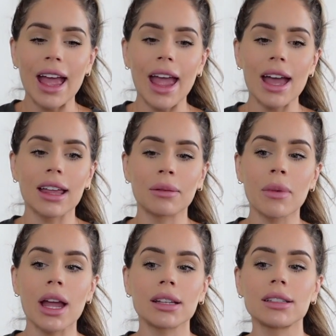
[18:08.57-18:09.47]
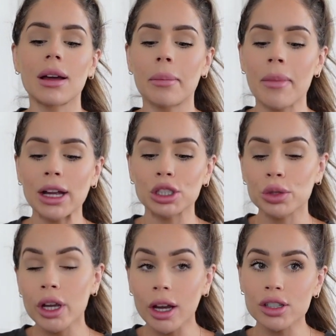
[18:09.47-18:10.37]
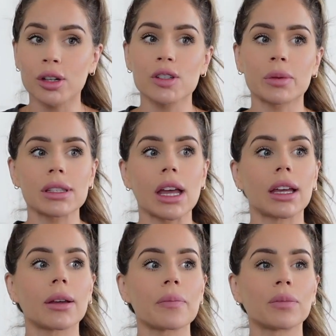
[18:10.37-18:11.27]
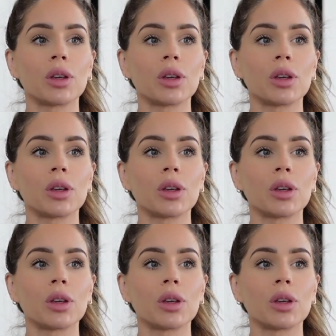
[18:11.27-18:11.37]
And my my triage nurse was like,